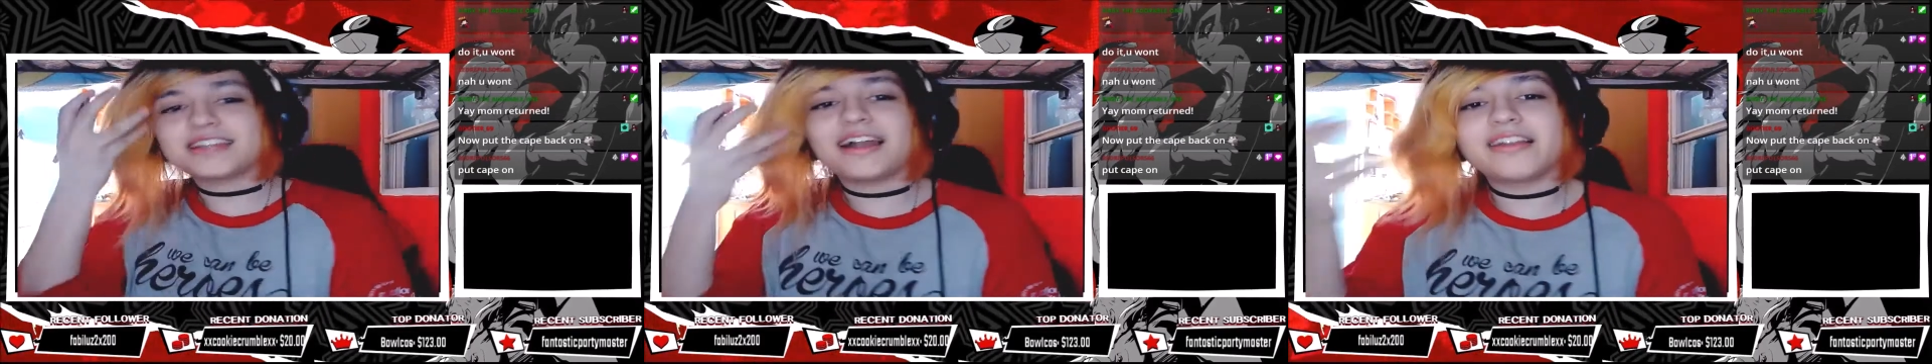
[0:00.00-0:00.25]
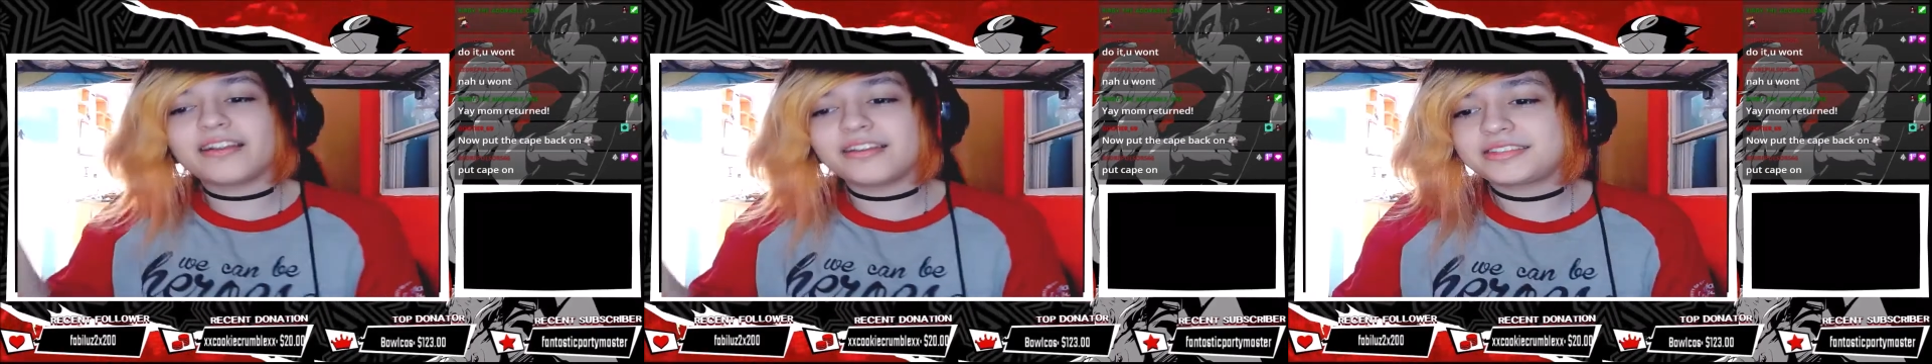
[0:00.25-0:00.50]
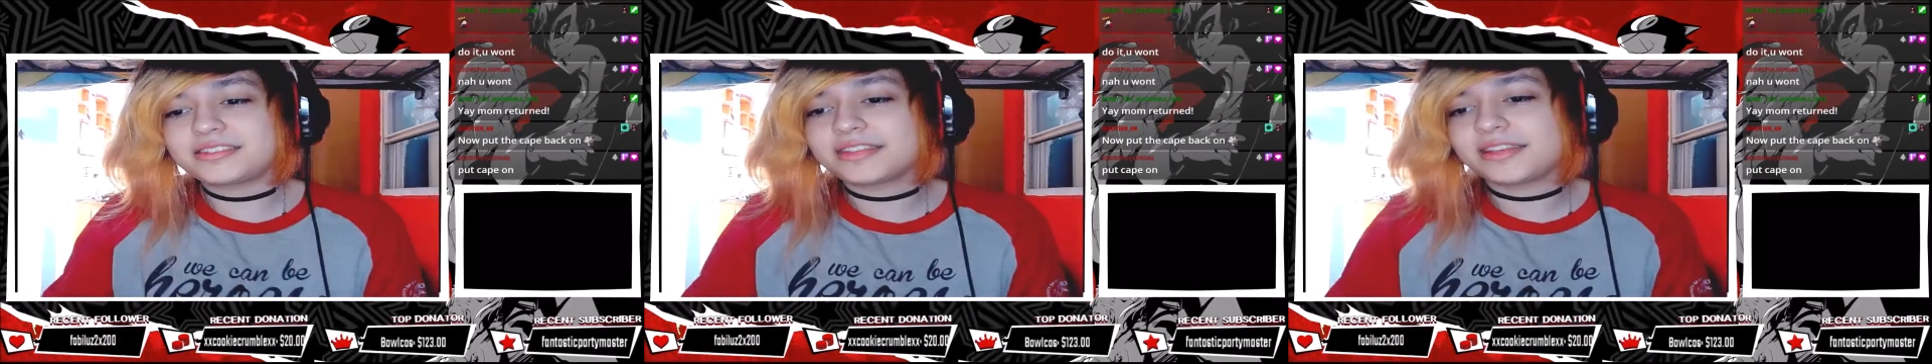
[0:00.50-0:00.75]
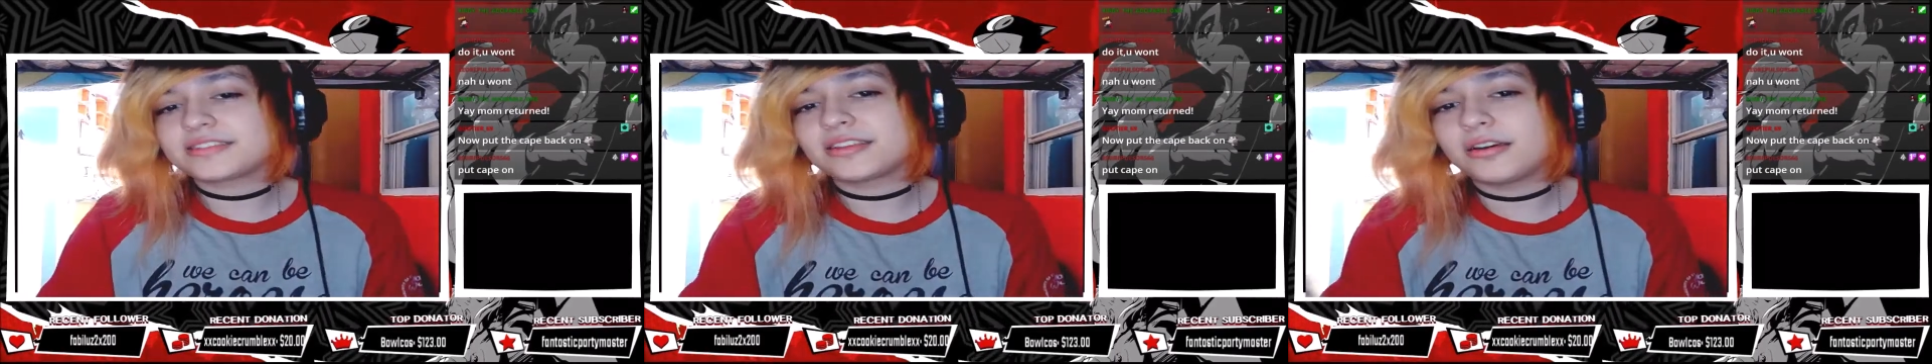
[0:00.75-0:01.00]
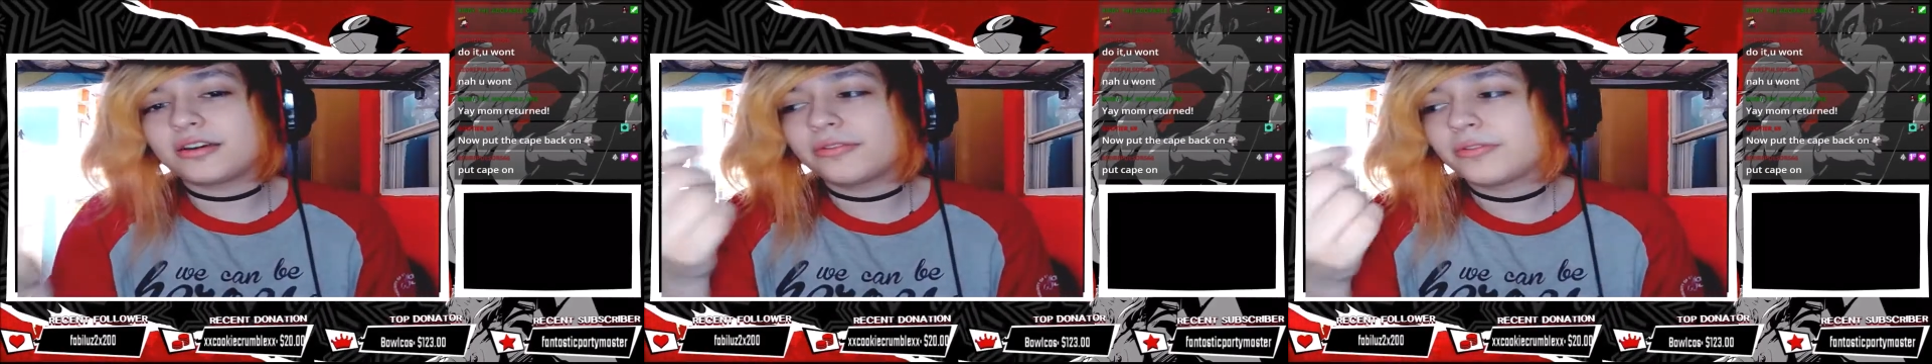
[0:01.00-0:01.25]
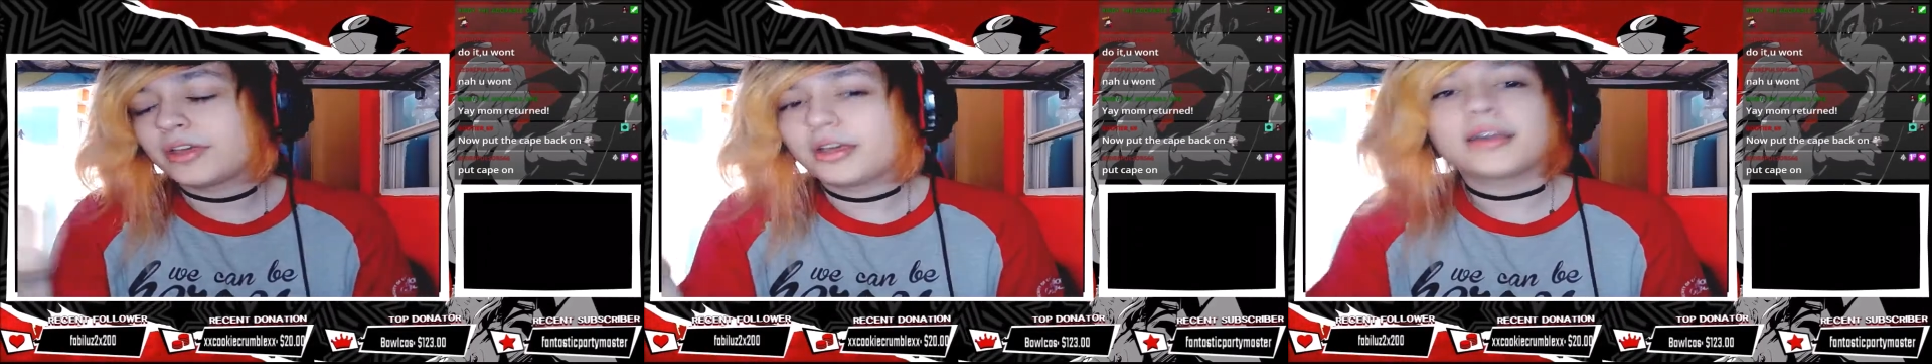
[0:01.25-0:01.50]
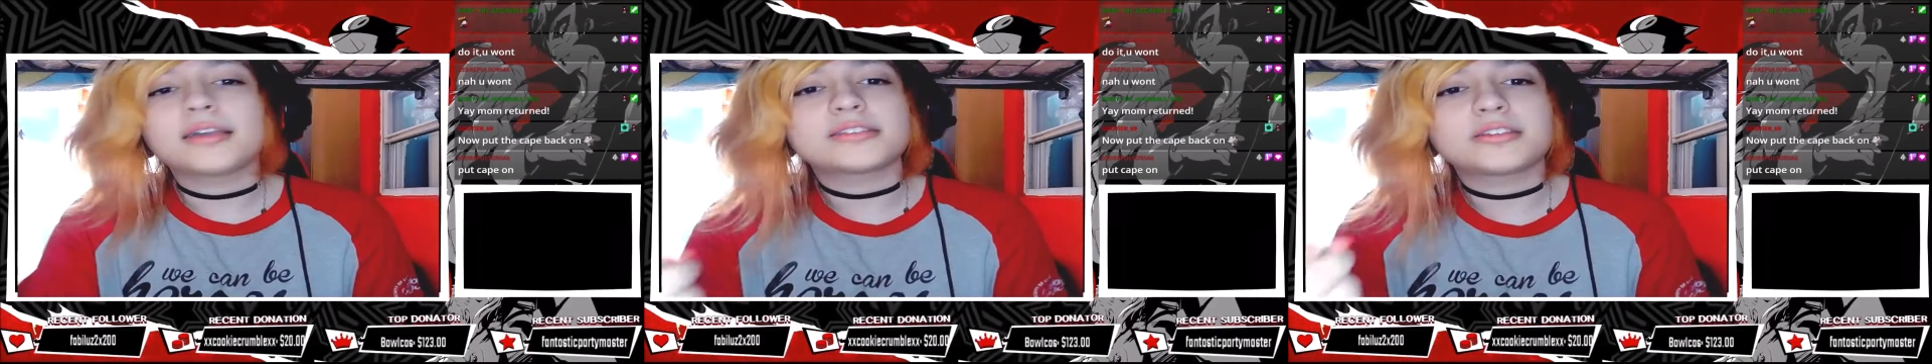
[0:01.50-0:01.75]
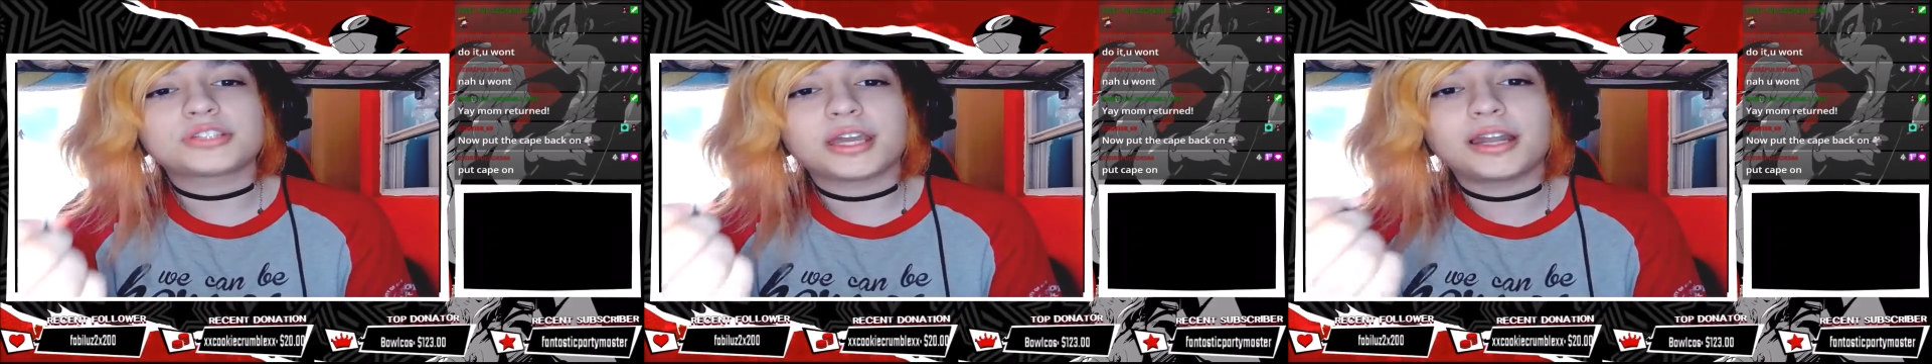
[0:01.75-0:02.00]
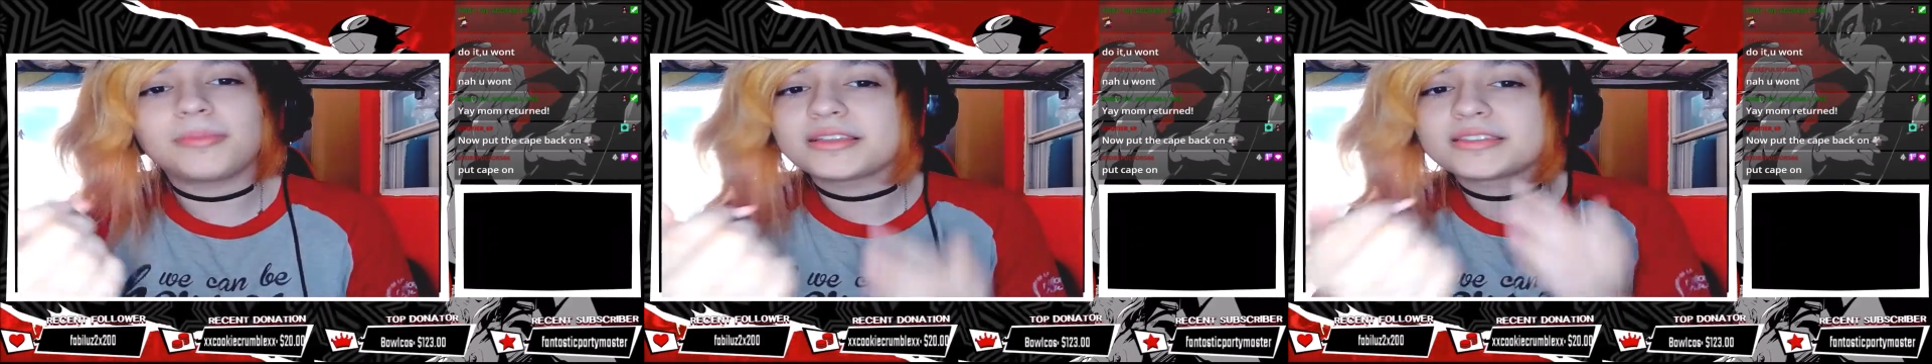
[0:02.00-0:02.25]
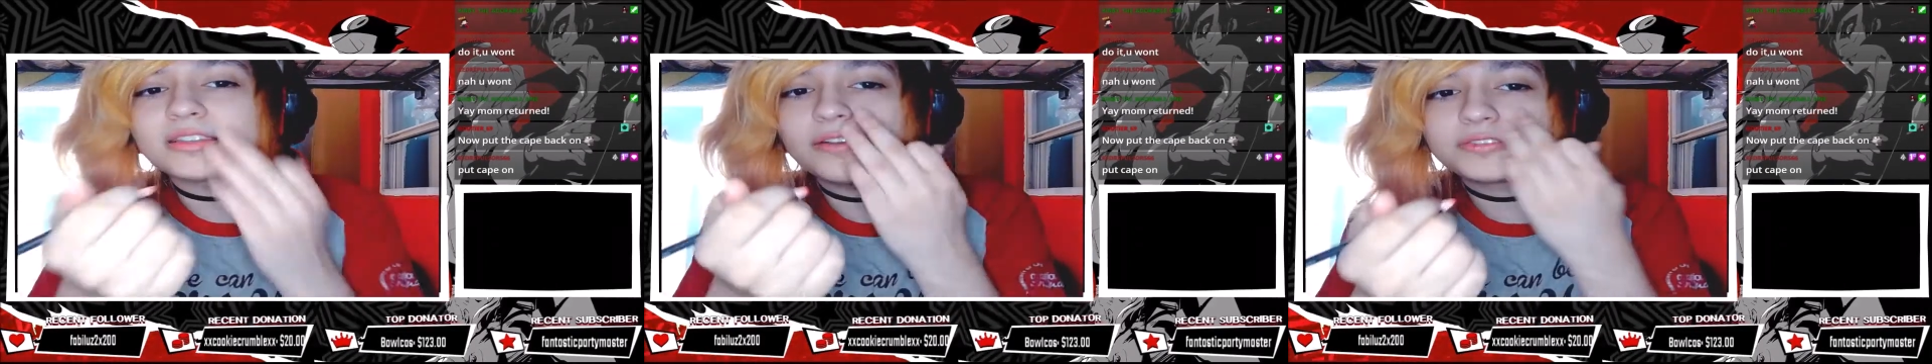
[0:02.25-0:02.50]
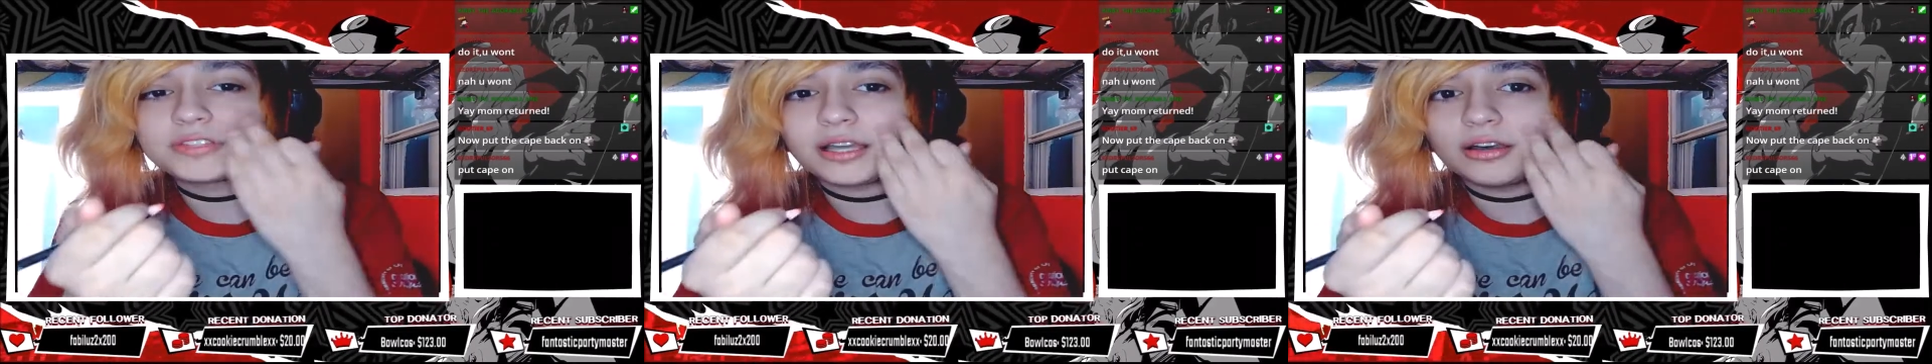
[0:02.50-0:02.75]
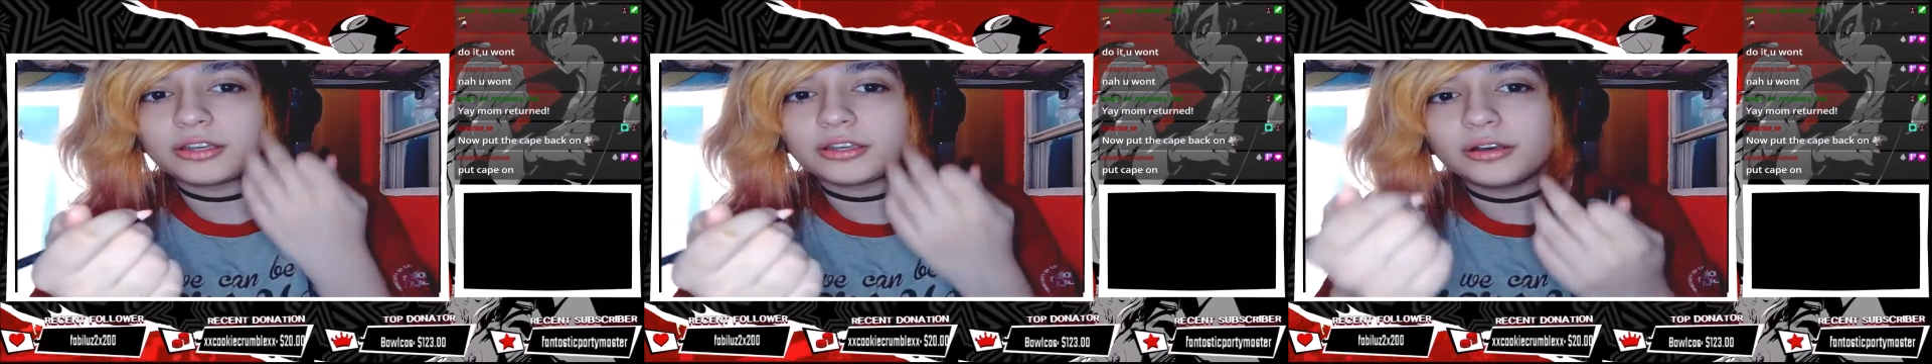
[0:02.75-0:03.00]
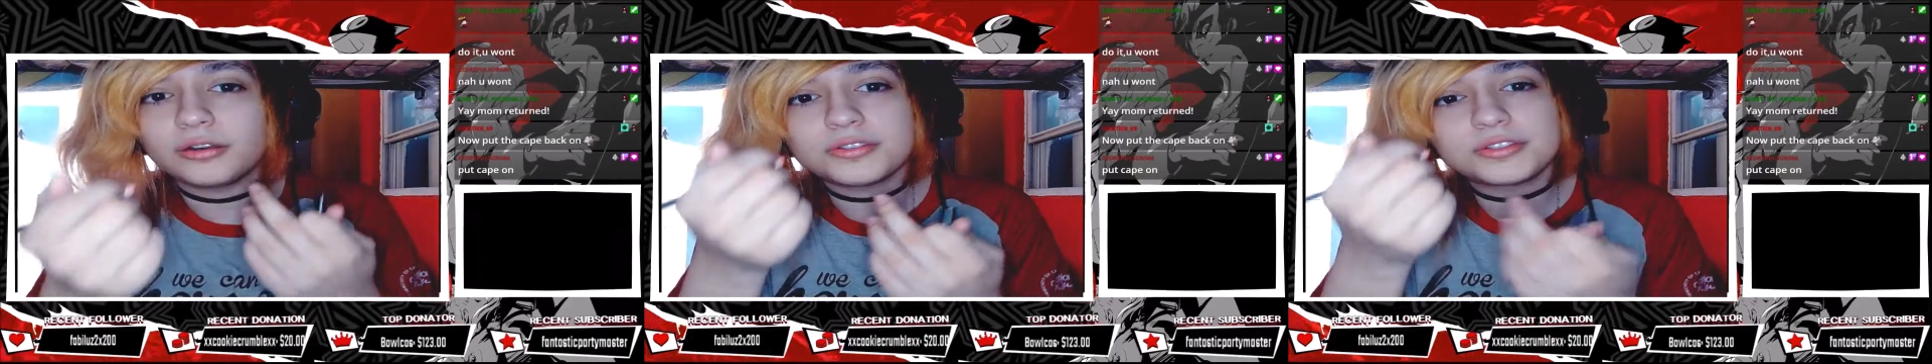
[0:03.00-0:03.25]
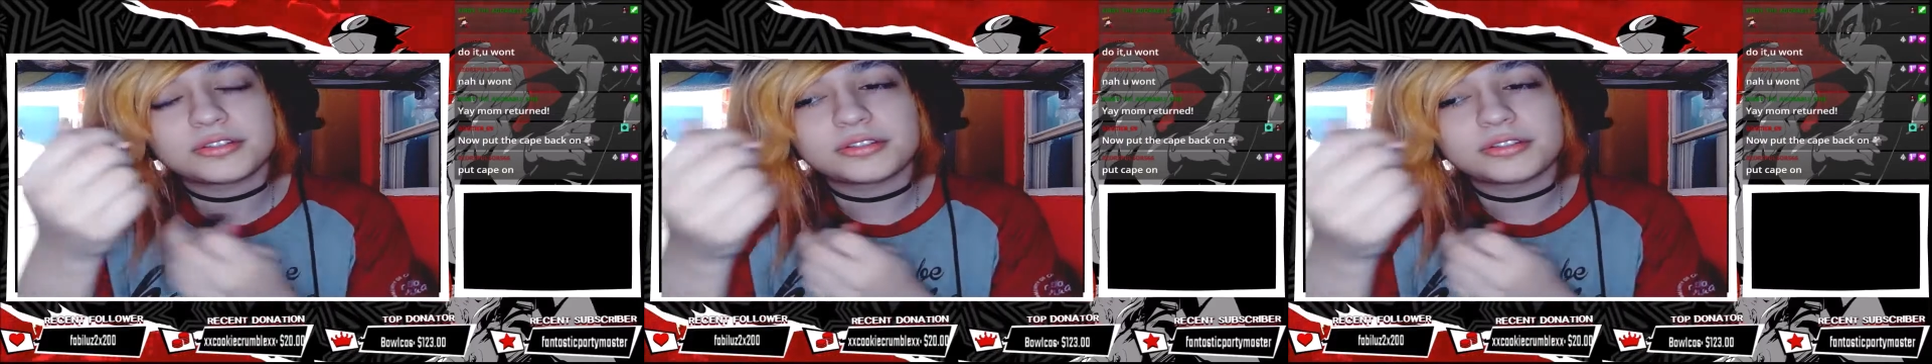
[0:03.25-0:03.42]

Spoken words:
an artist, he says, so I guess I'll try it on myself, see how it goes.